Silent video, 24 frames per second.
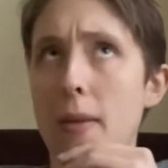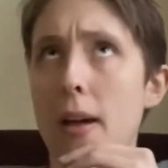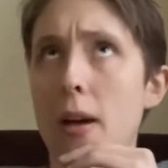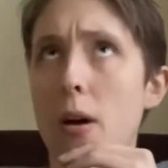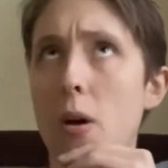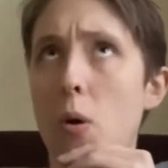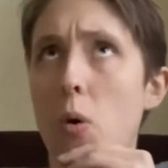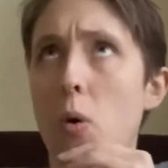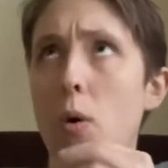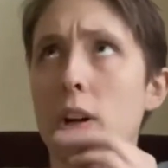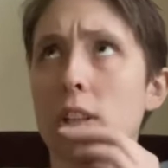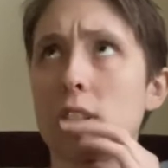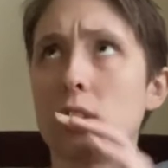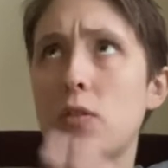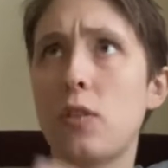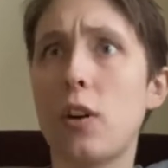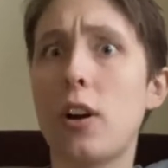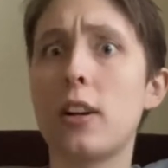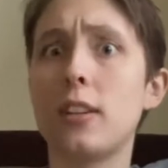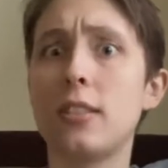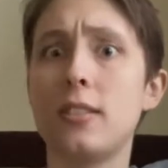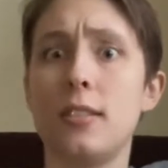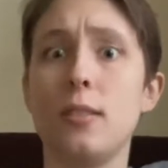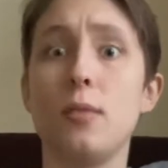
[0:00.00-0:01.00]
or as
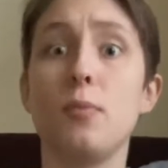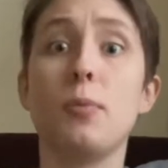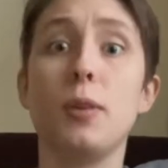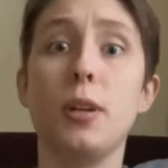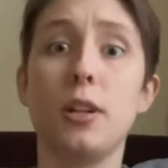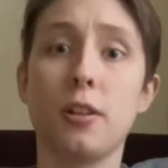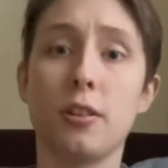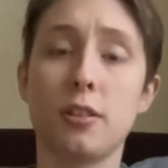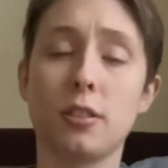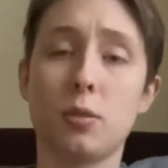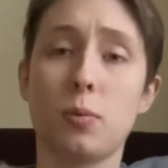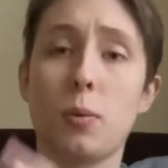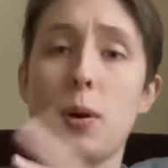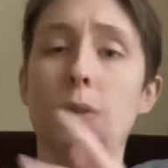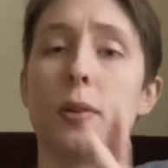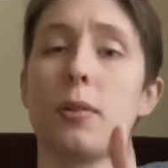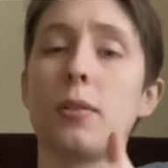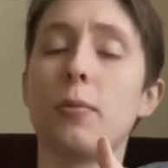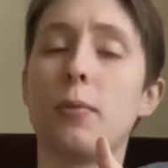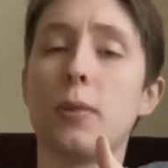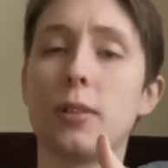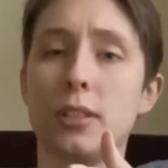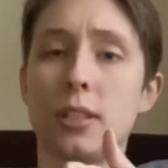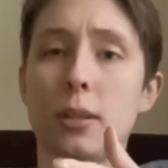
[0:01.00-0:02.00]
far as the readers were,
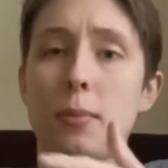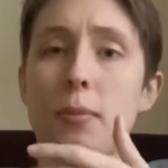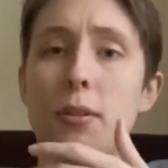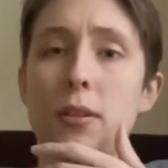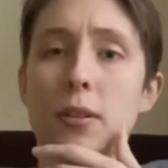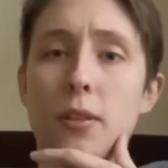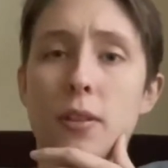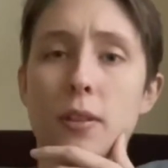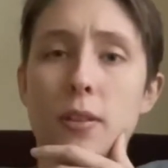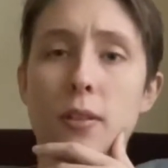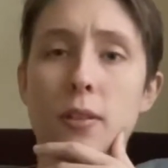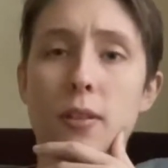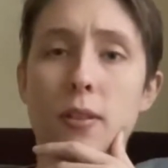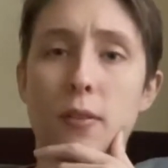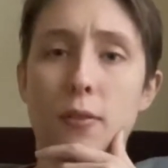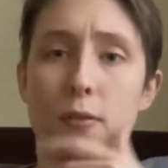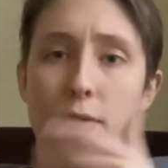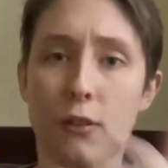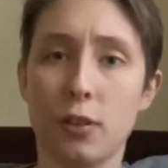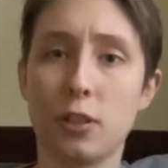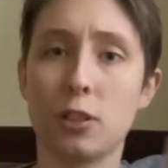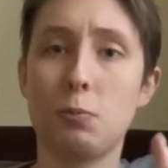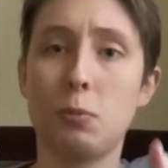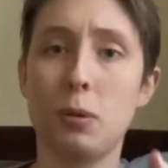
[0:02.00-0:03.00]
some of the
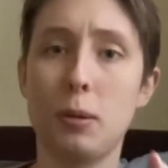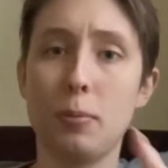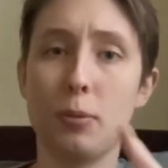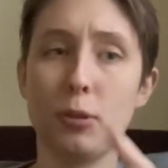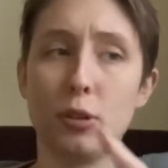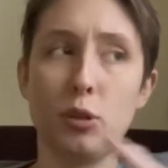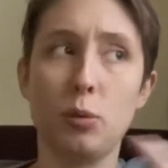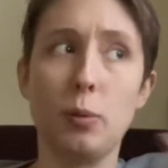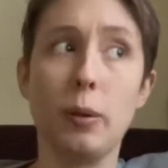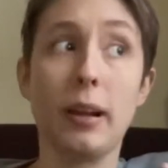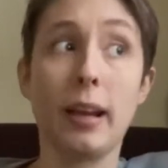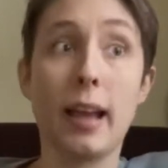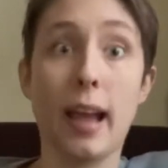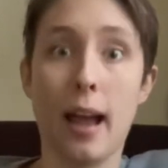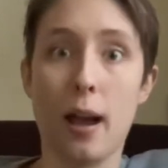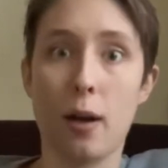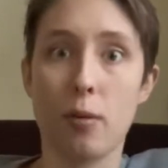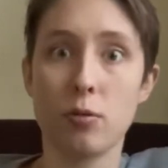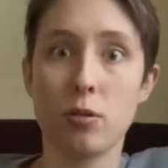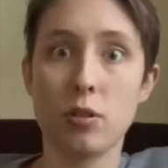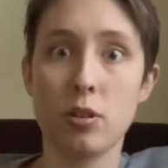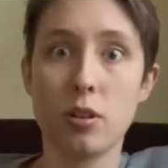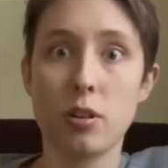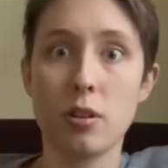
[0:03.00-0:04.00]
first people to
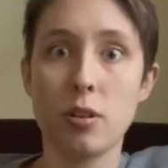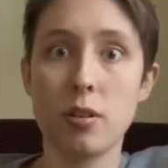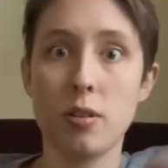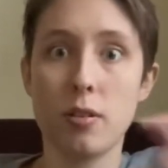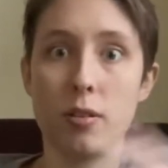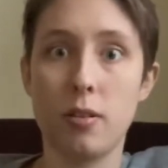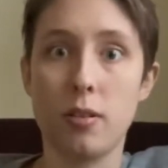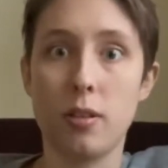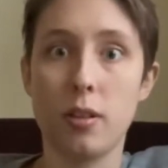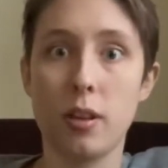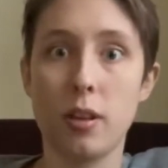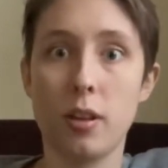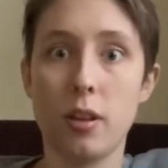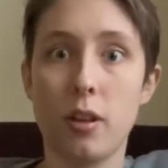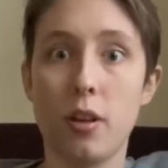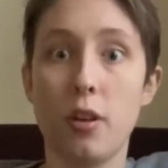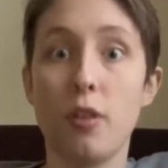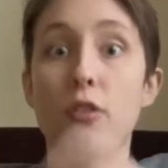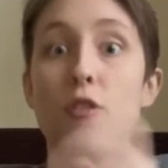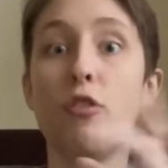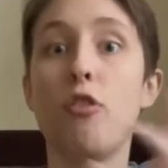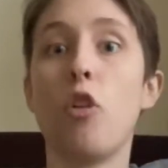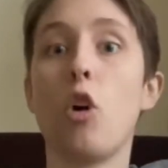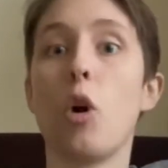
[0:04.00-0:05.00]
encounter the
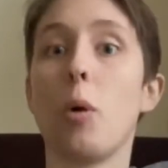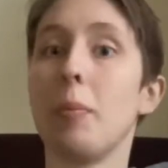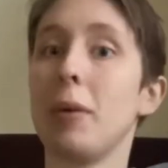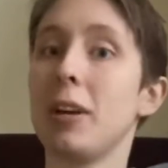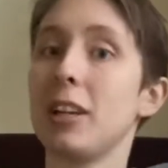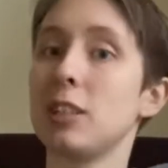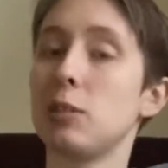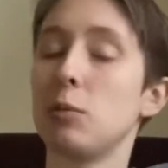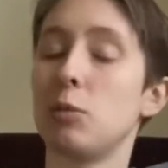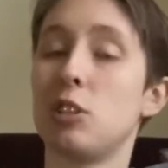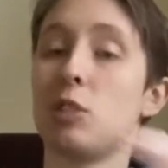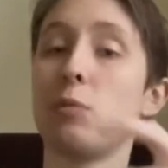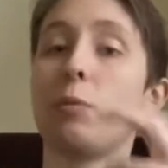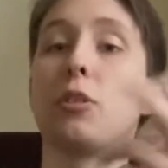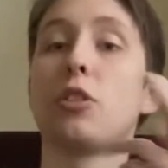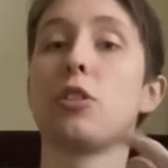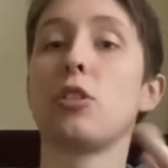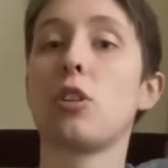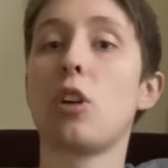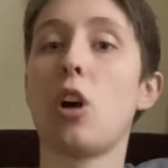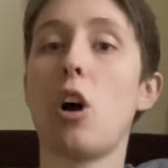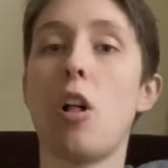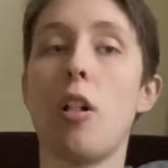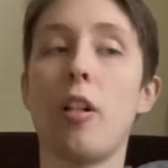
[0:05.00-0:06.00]
Formics, which is what they're
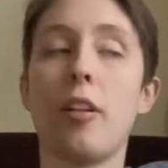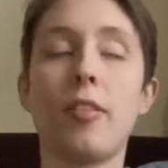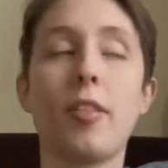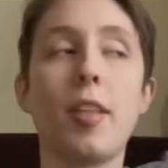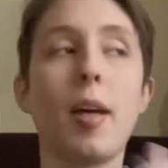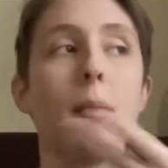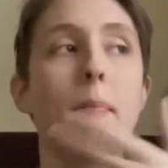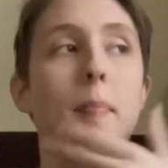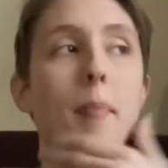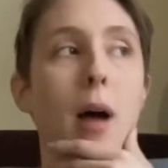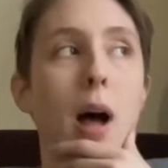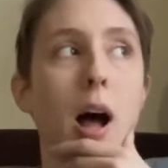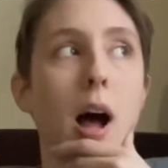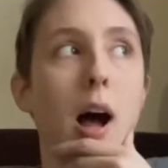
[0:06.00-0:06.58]
calling them,